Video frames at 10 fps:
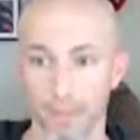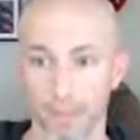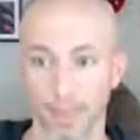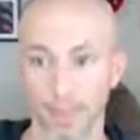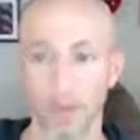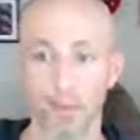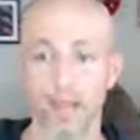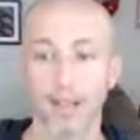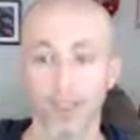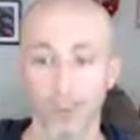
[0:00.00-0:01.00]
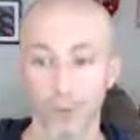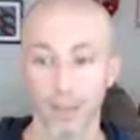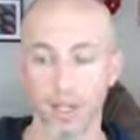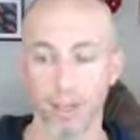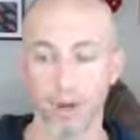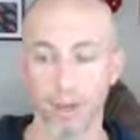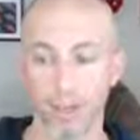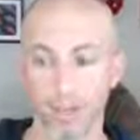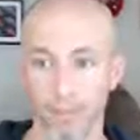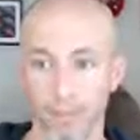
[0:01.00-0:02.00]
And I'm not going to do it anymore.
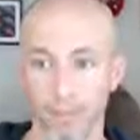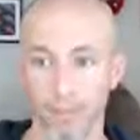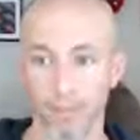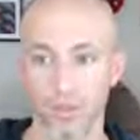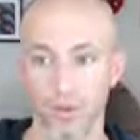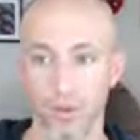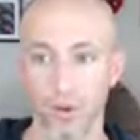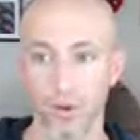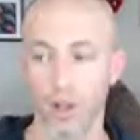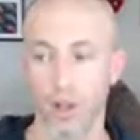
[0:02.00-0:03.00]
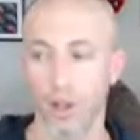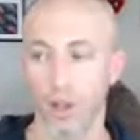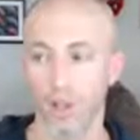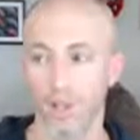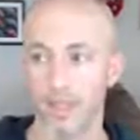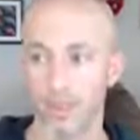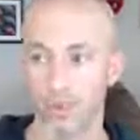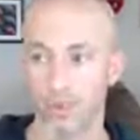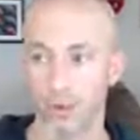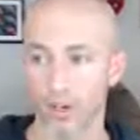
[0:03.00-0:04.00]
So this
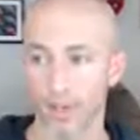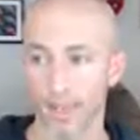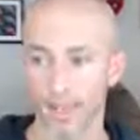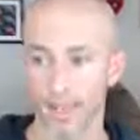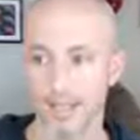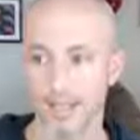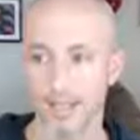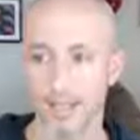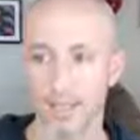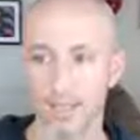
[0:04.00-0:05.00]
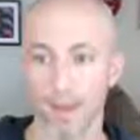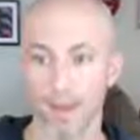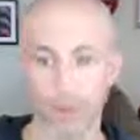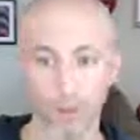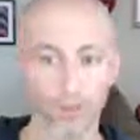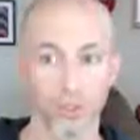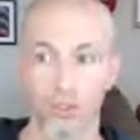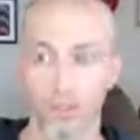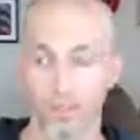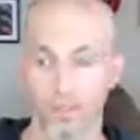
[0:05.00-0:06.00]
story is my full
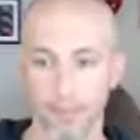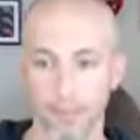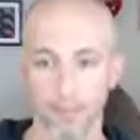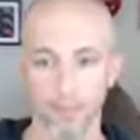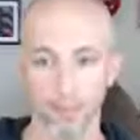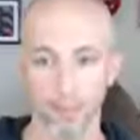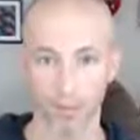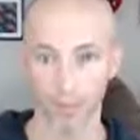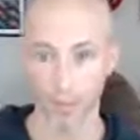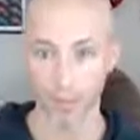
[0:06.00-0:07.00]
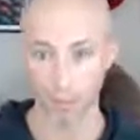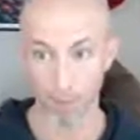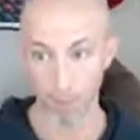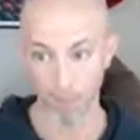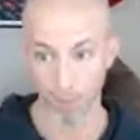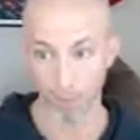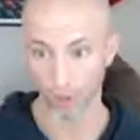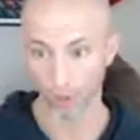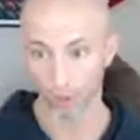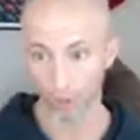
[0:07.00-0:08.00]
circle. It's from literally birth
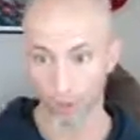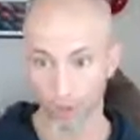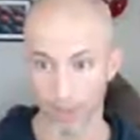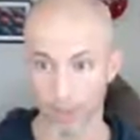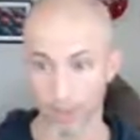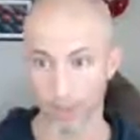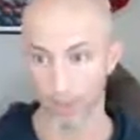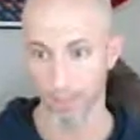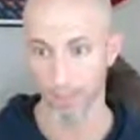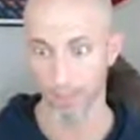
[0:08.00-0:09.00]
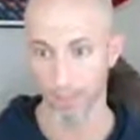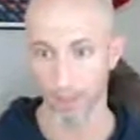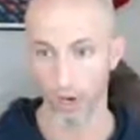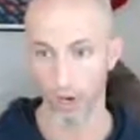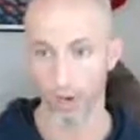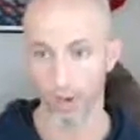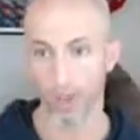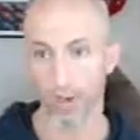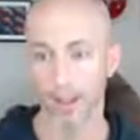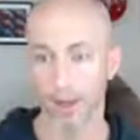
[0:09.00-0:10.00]
all the way till right now, where
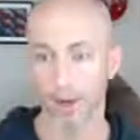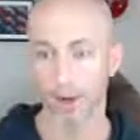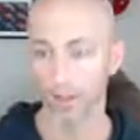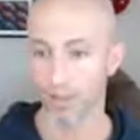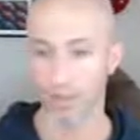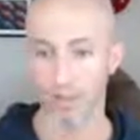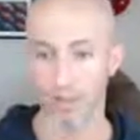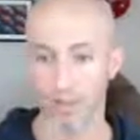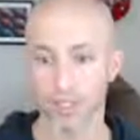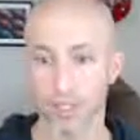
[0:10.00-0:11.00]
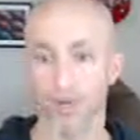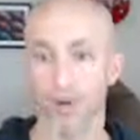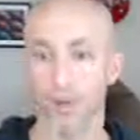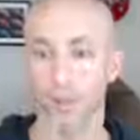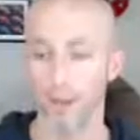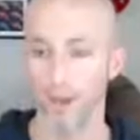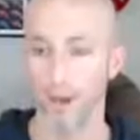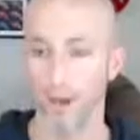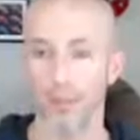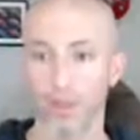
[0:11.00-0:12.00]
all the stressors and all the pain
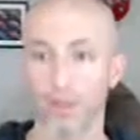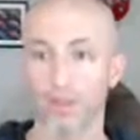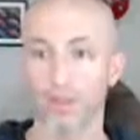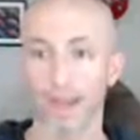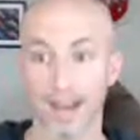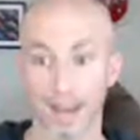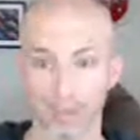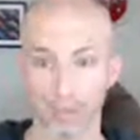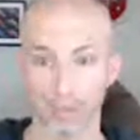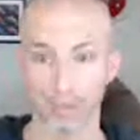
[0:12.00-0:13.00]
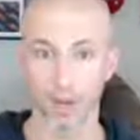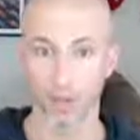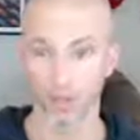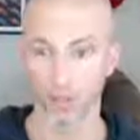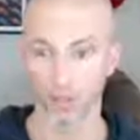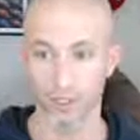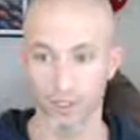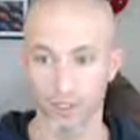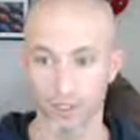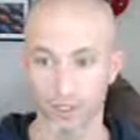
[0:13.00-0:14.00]
and all the grieving that I've gone through, my personal
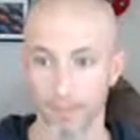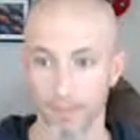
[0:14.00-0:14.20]
journey.